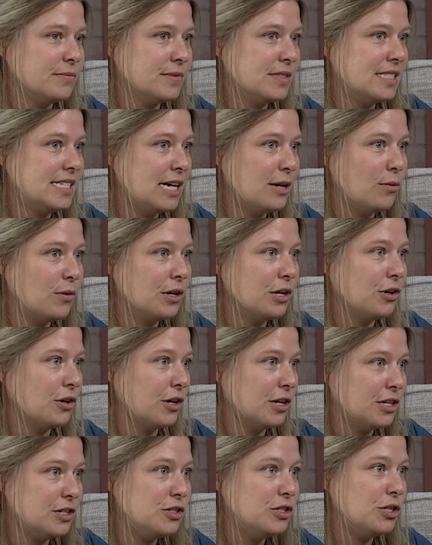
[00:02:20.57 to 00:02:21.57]
state what you're
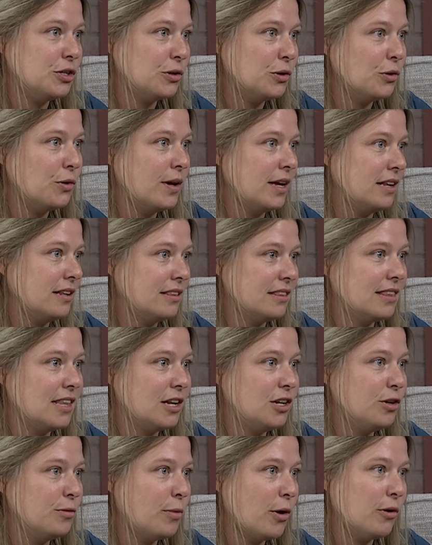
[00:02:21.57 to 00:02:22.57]
going to do, and
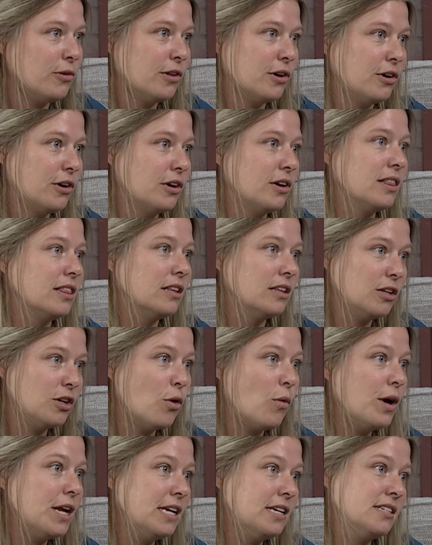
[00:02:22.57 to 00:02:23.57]
then you both are
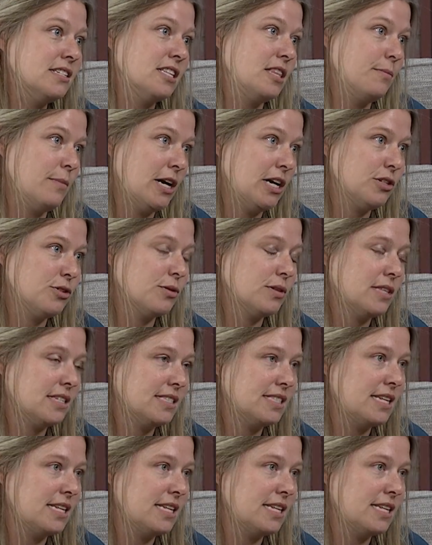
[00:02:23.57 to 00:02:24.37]
going into the marriage with the